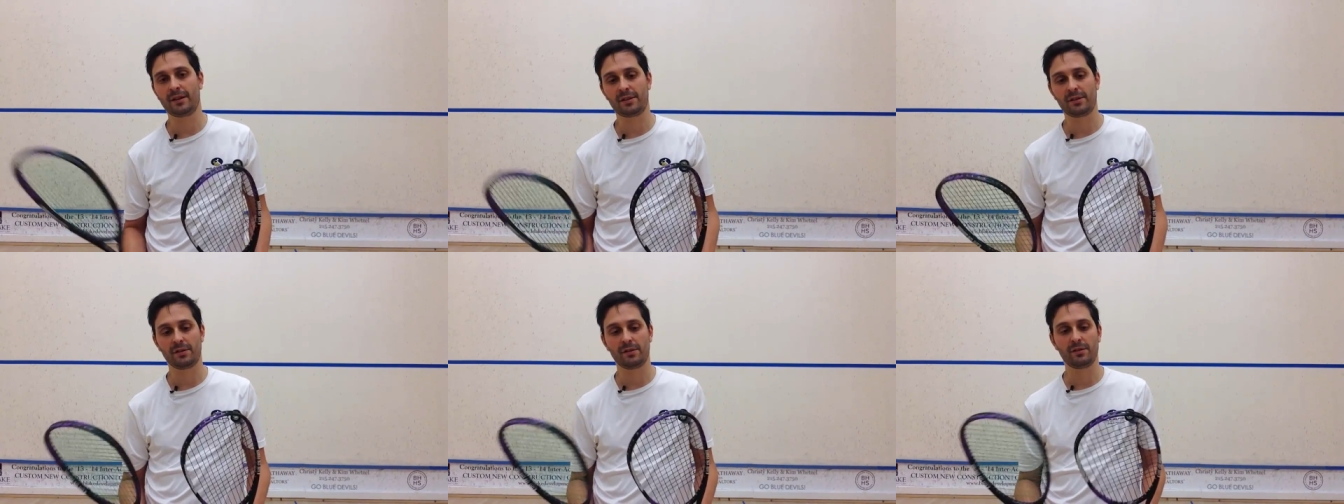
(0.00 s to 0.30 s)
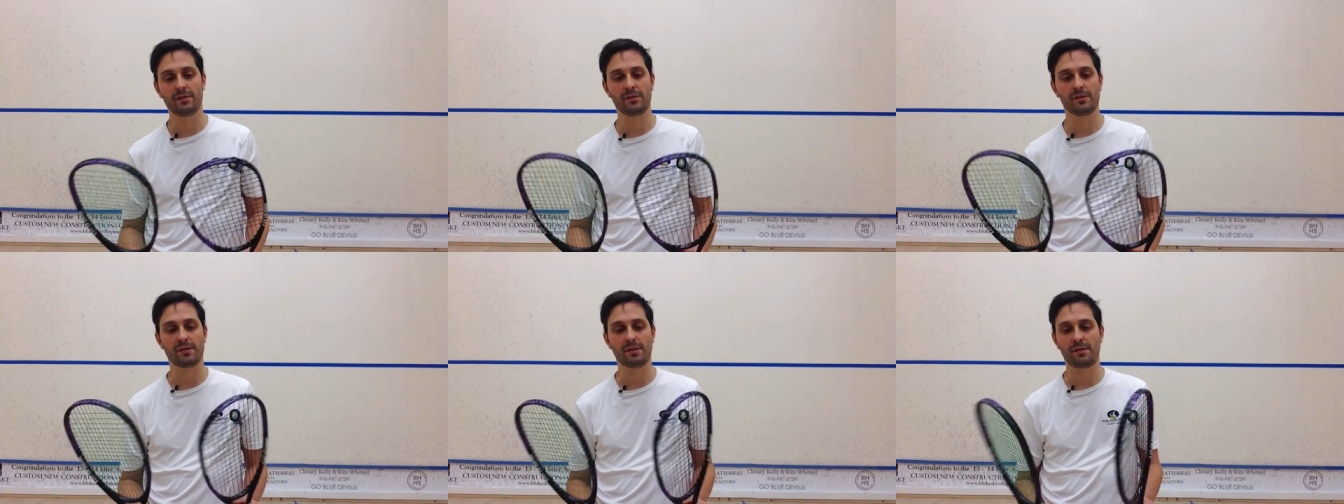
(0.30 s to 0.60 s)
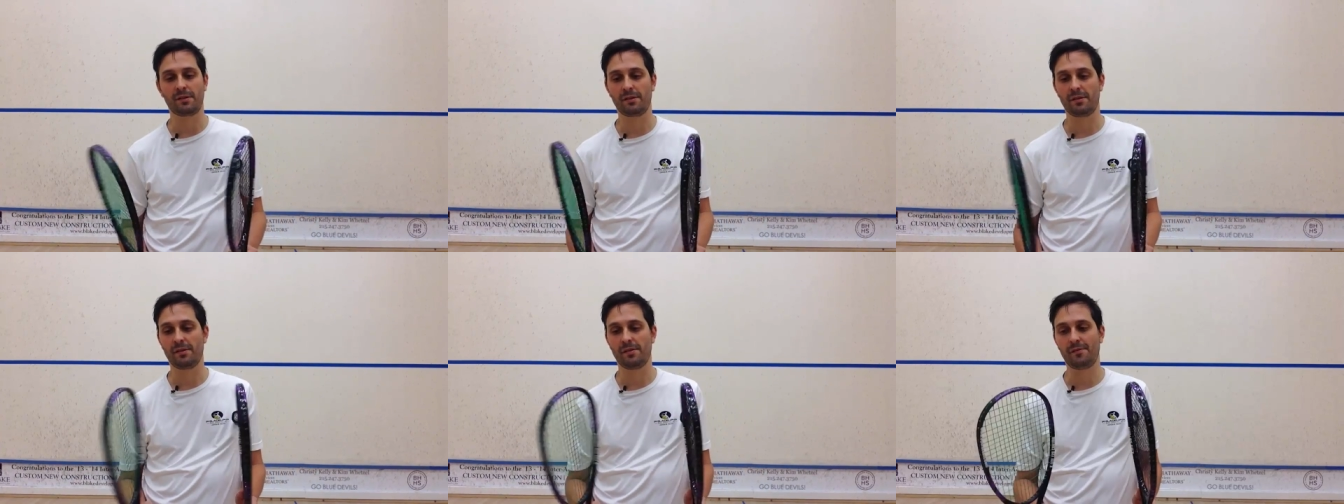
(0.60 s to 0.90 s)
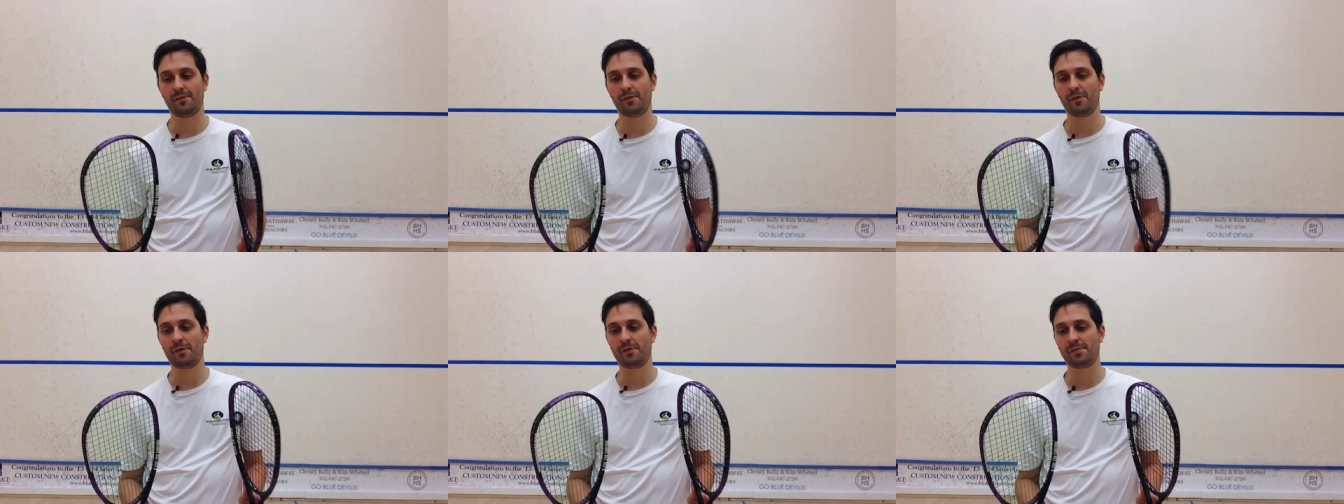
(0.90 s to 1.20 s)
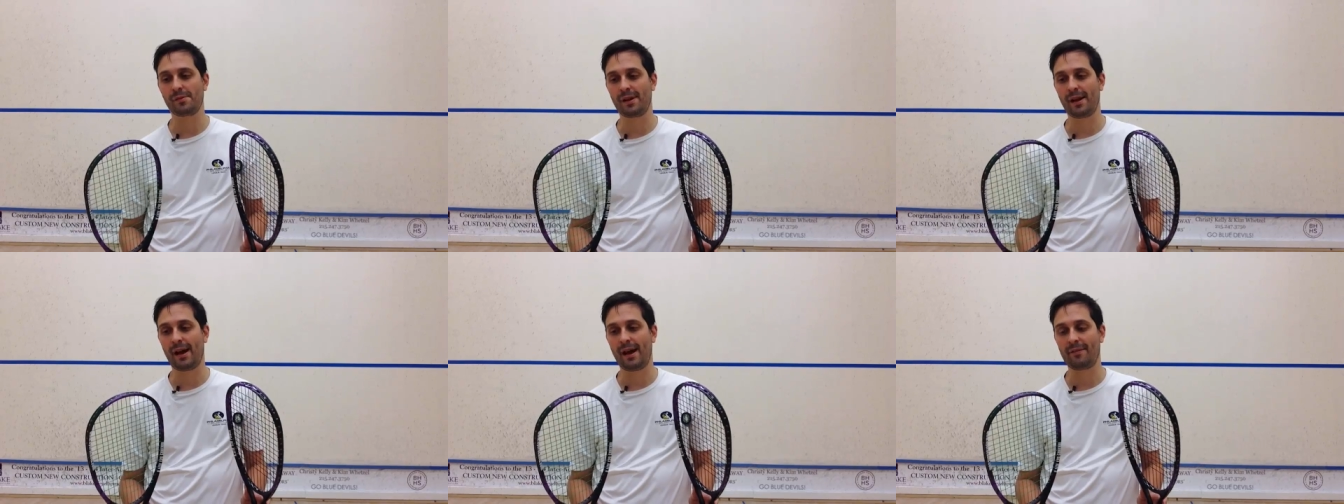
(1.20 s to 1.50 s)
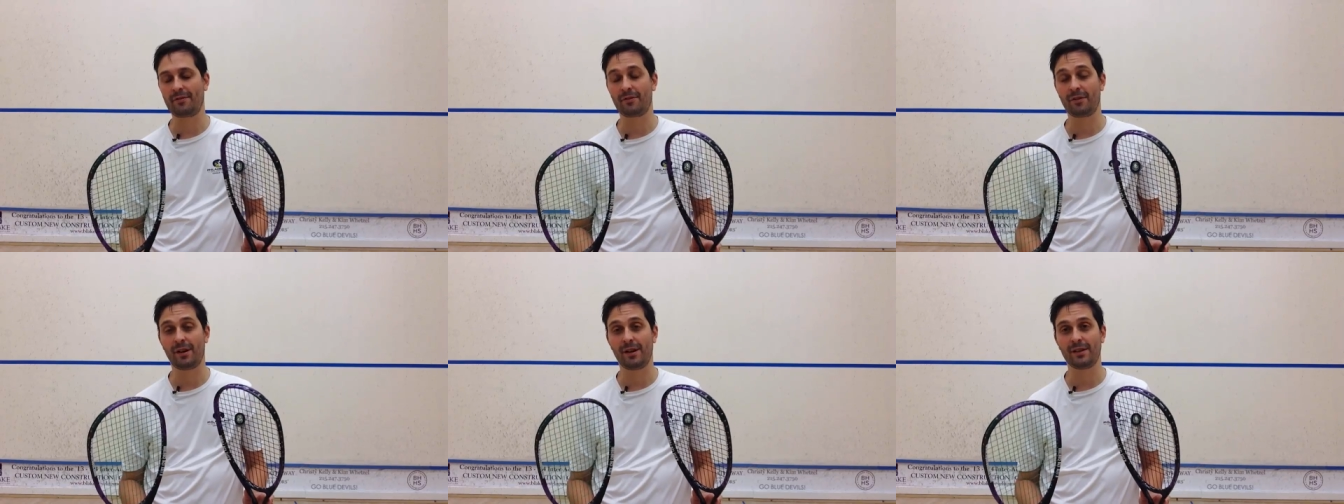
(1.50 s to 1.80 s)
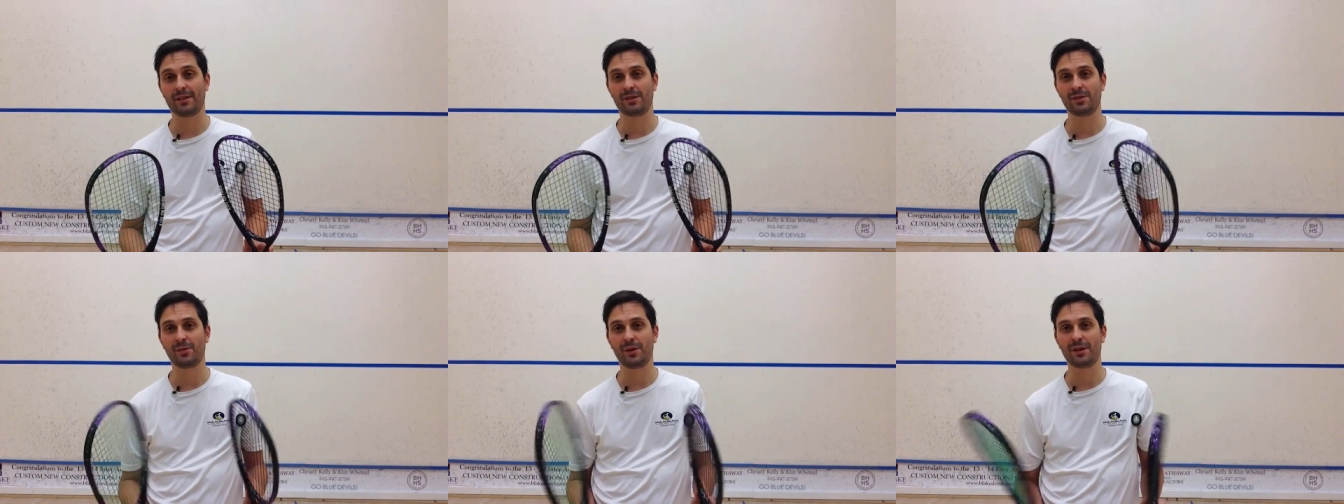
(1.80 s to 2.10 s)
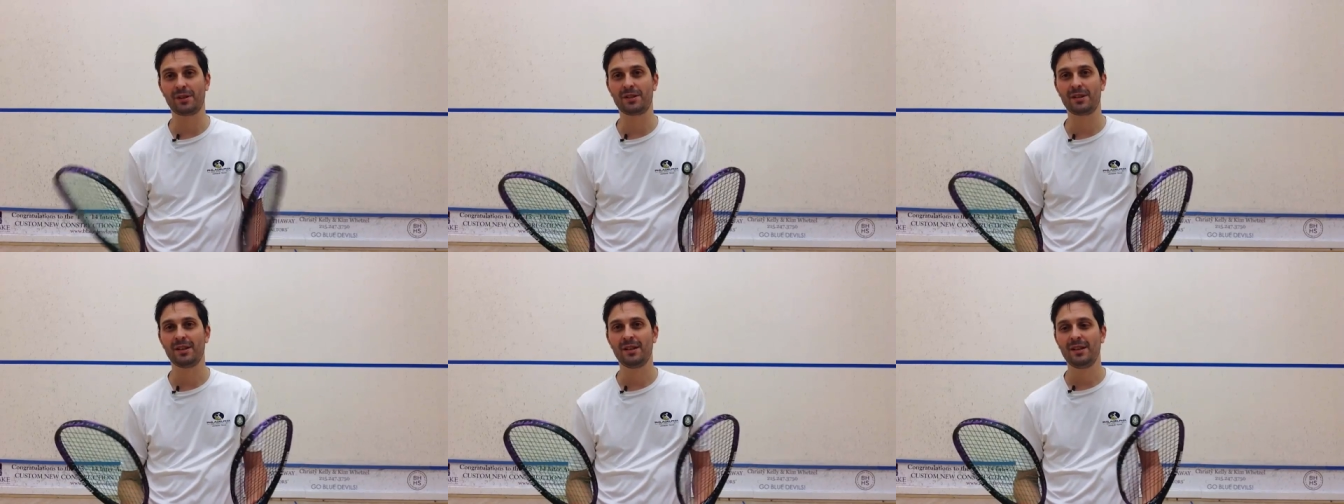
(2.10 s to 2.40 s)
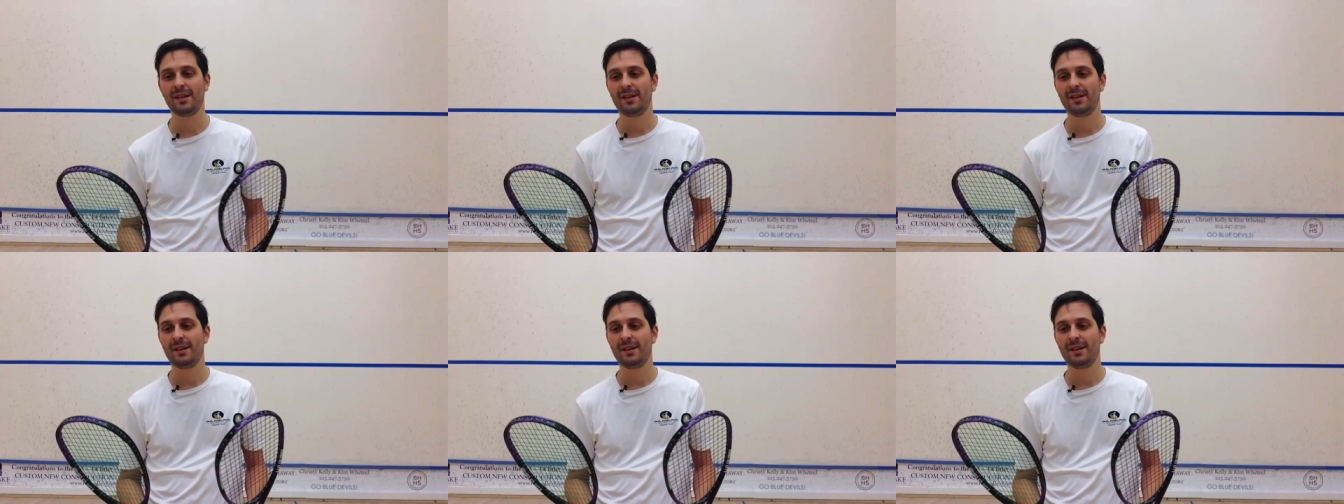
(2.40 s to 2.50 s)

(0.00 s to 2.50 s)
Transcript: to lose the third and the fourth one after I had switched.